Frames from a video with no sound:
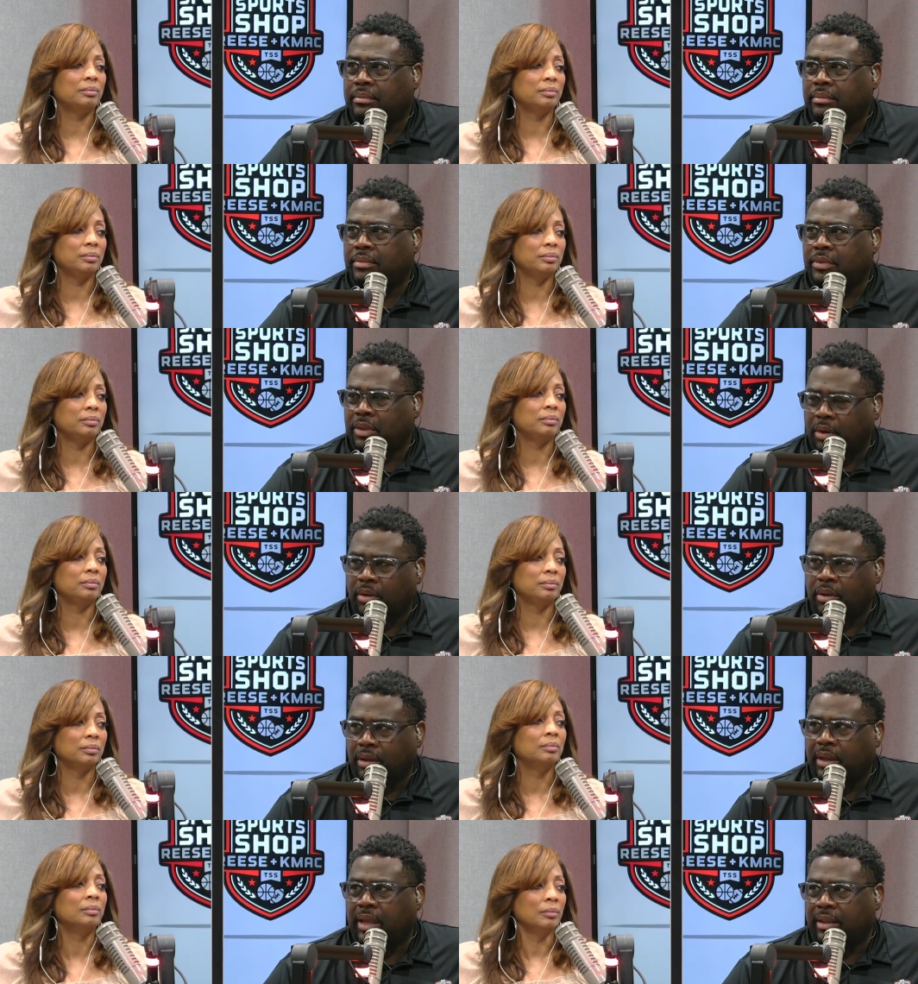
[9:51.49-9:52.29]
Speaker 1: You know,
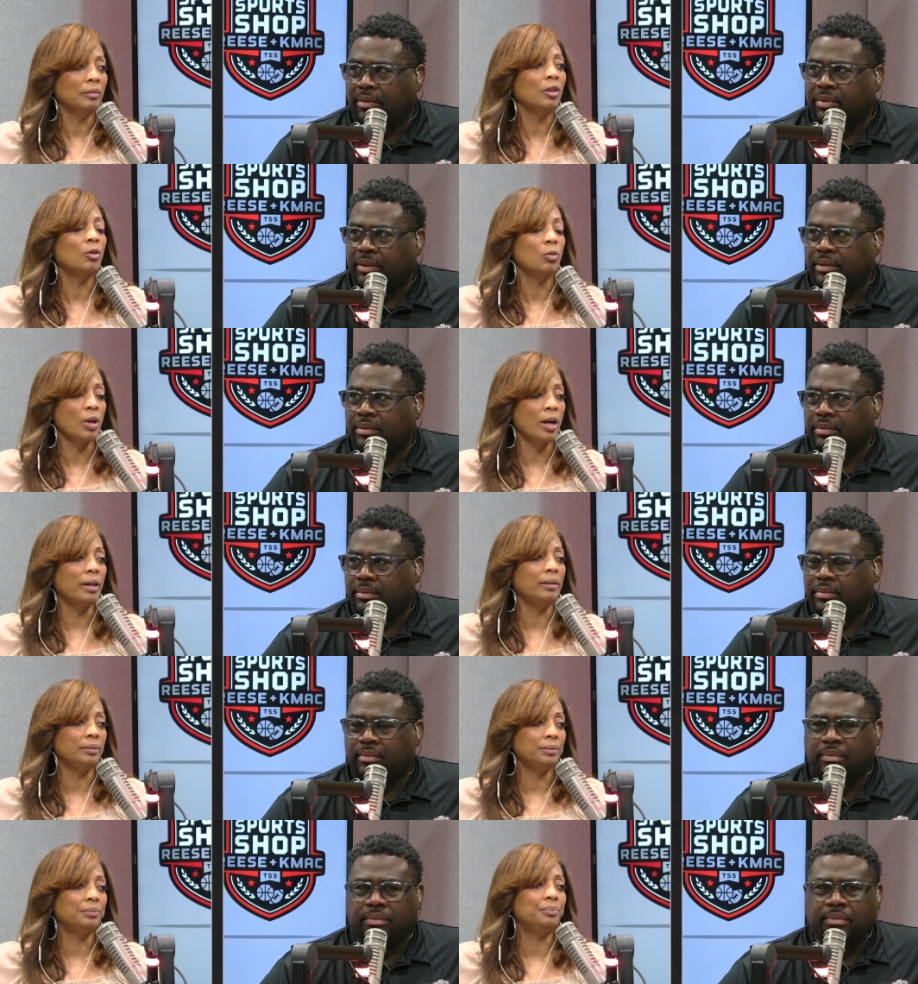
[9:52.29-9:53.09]
collectively. Right.
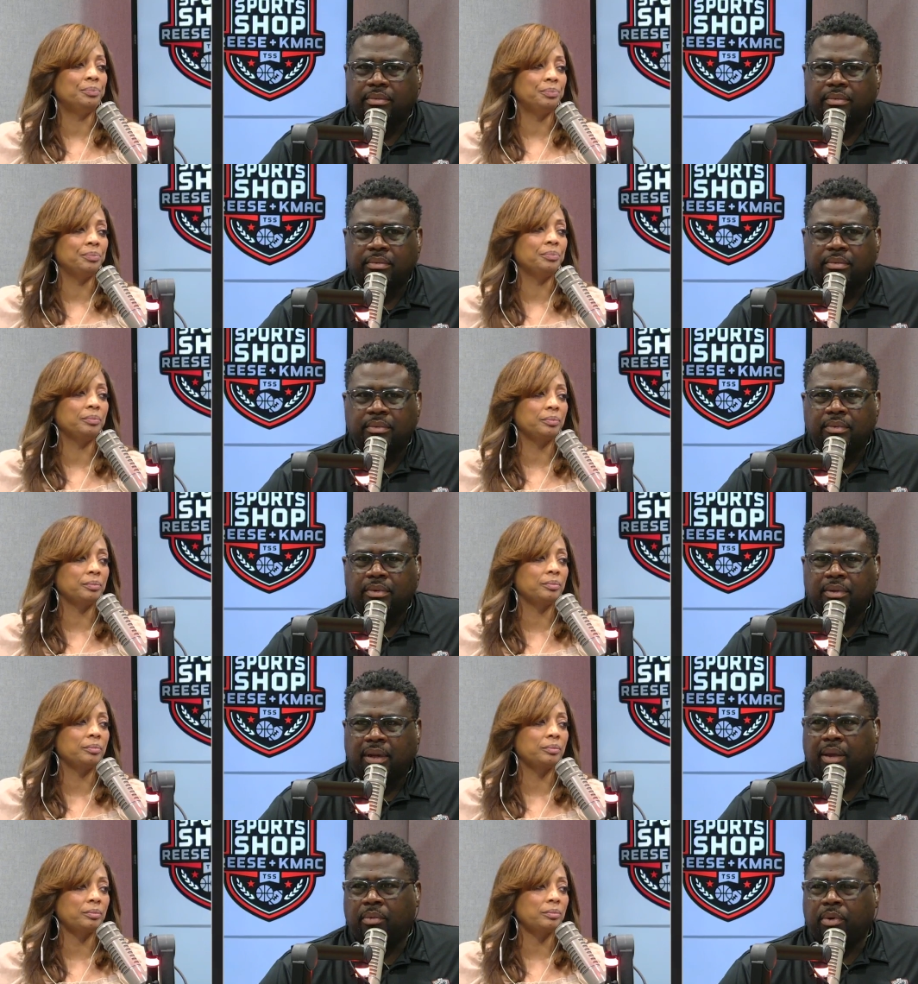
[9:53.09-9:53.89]

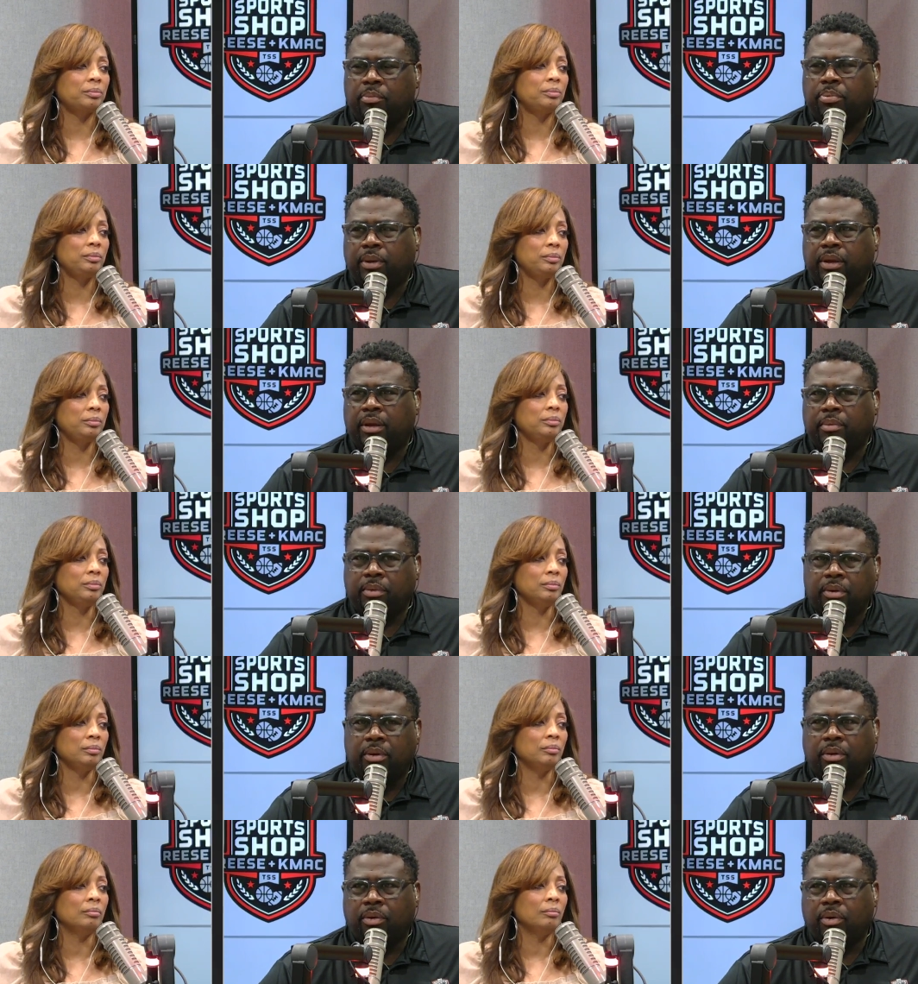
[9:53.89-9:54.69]
Like one player, you
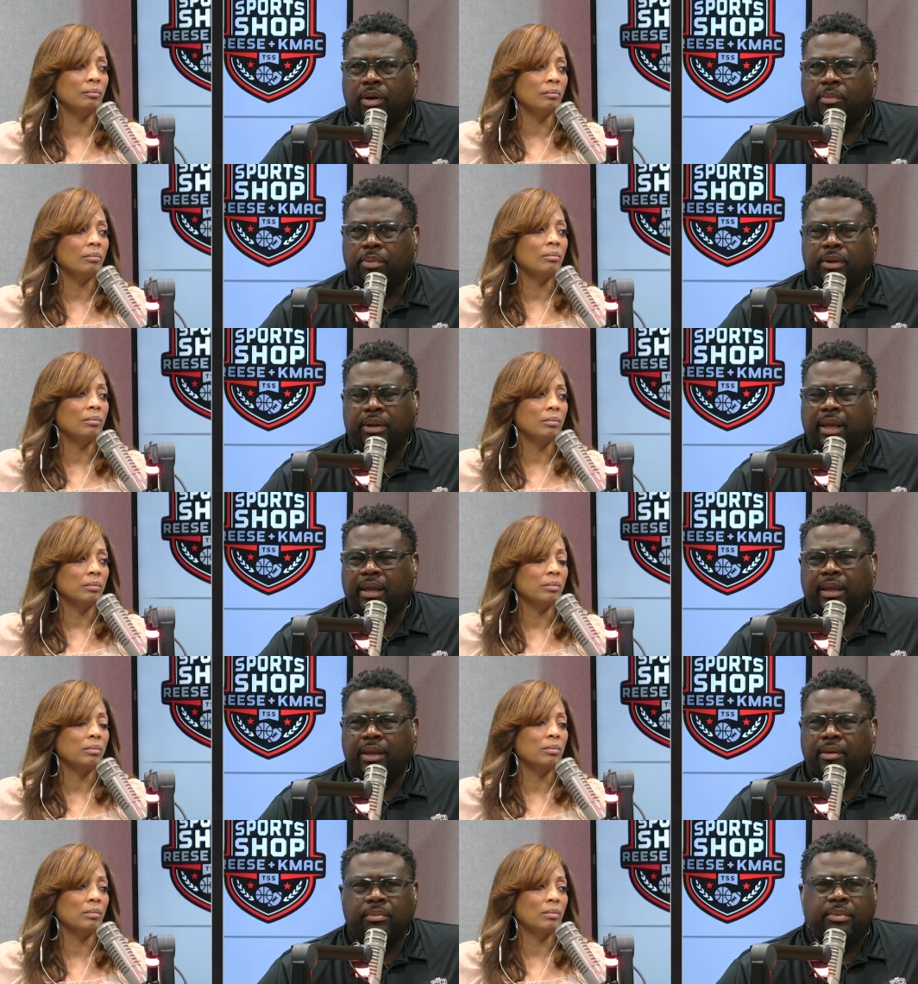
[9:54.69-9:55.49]
know, go out, but like
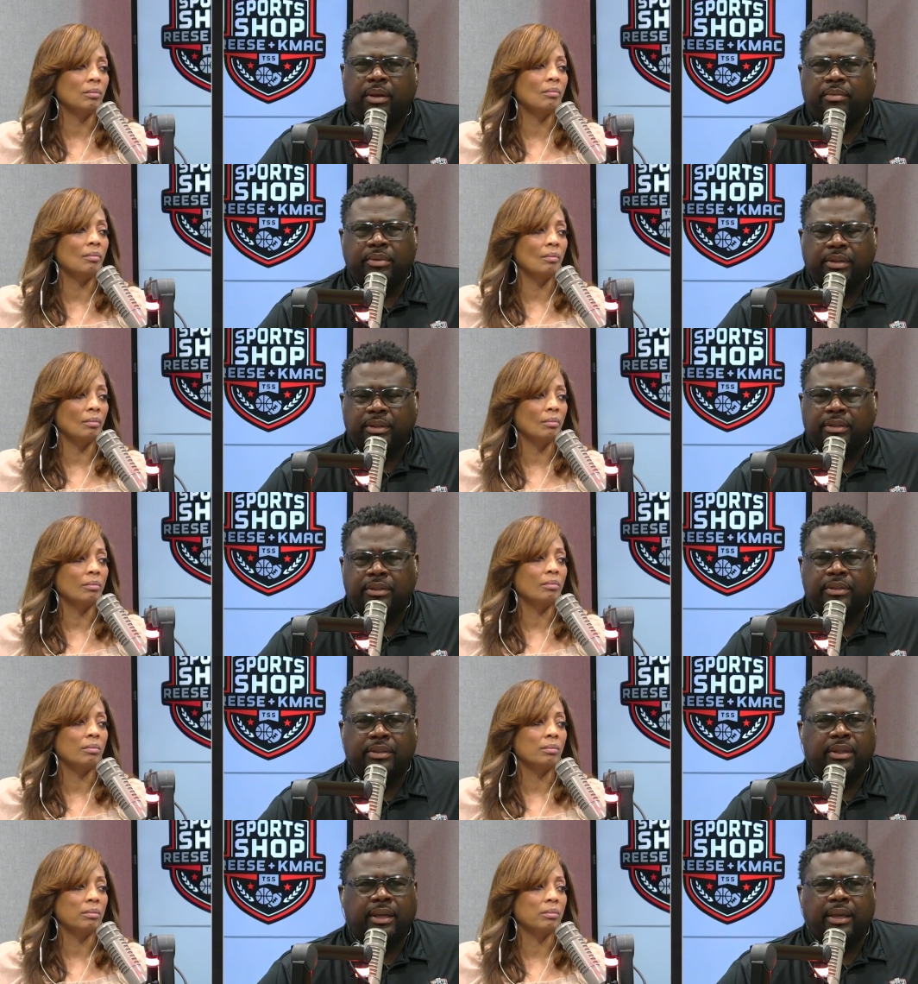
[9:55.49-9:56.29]
Ingram never does
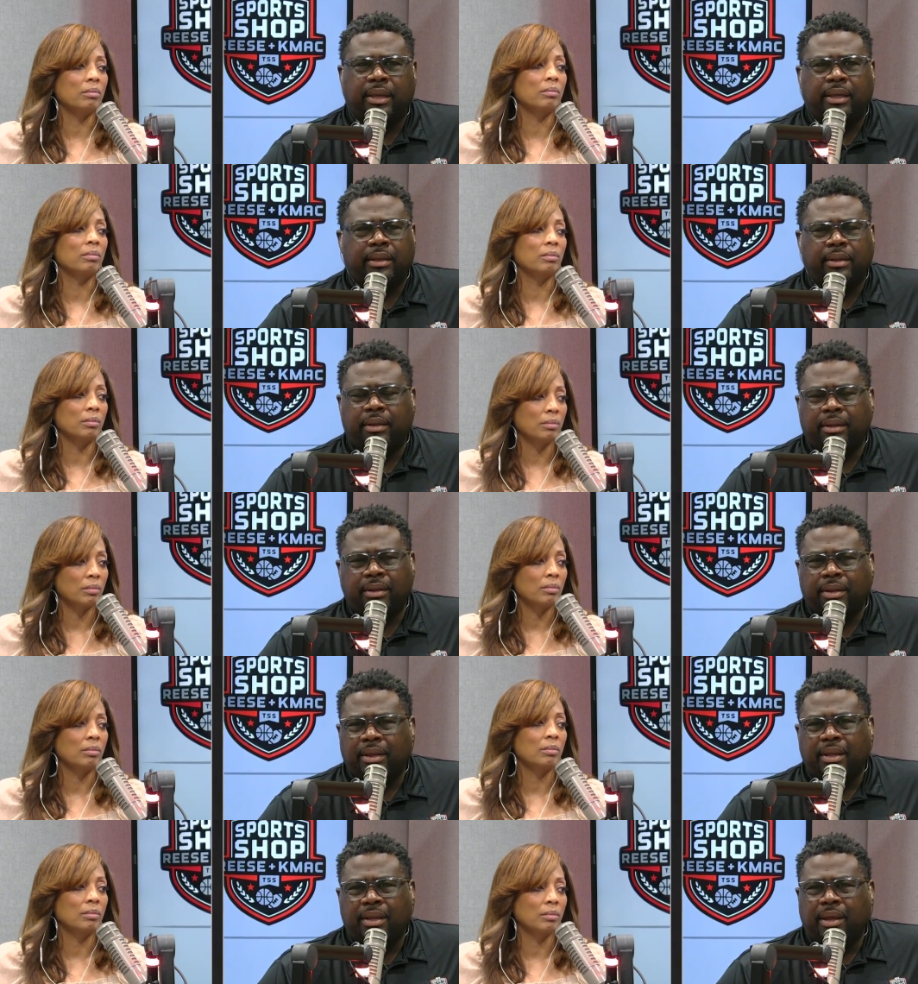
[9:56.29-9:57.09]
anything.
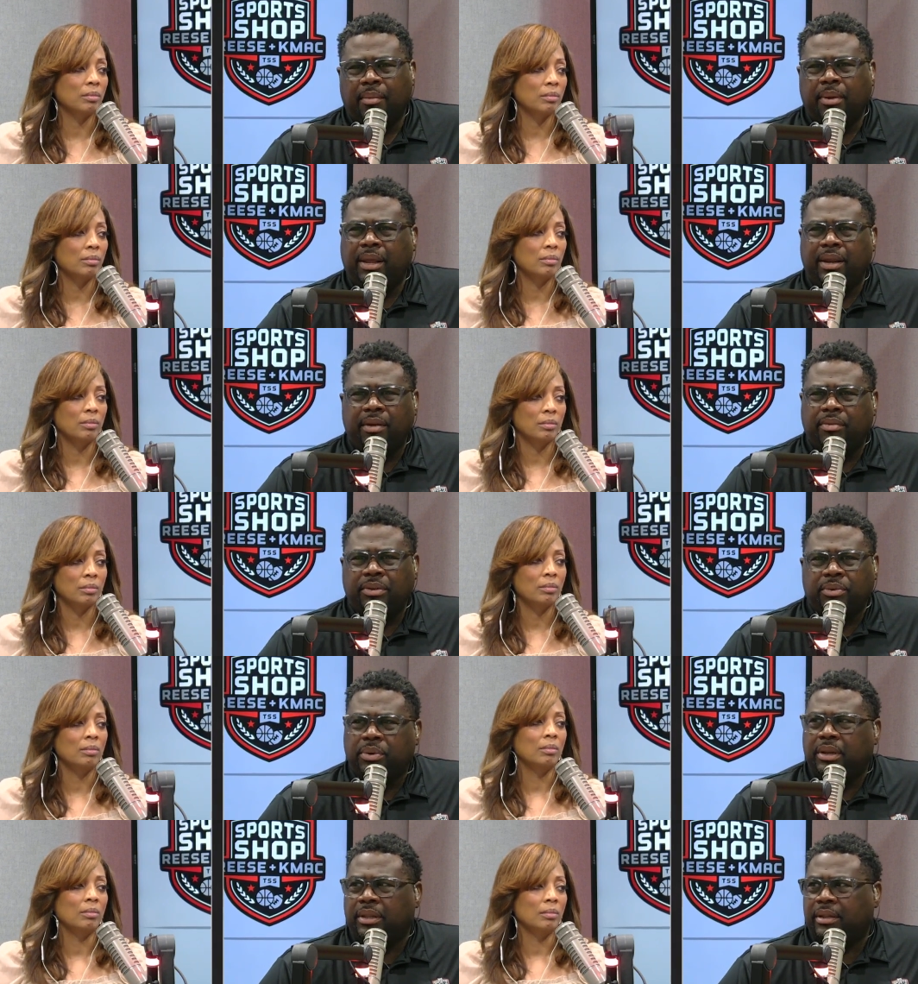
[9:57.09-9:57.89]
I mean, they never do
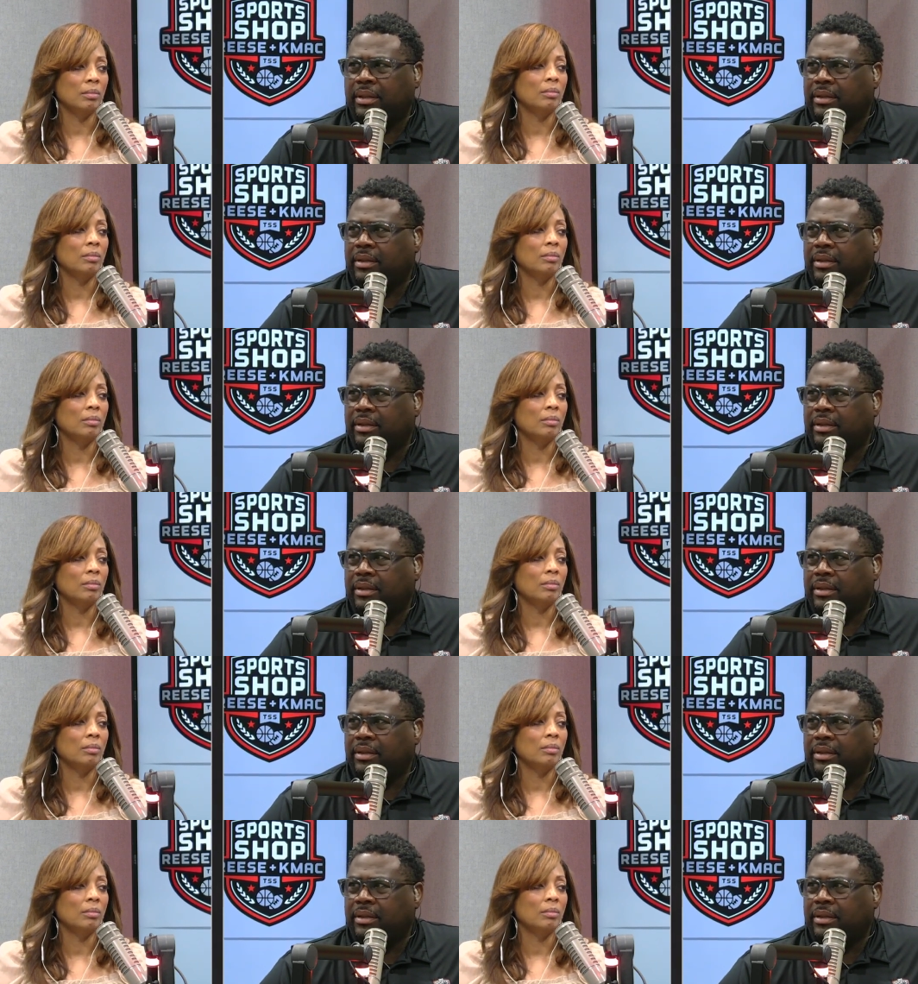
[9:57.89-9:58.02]
anything.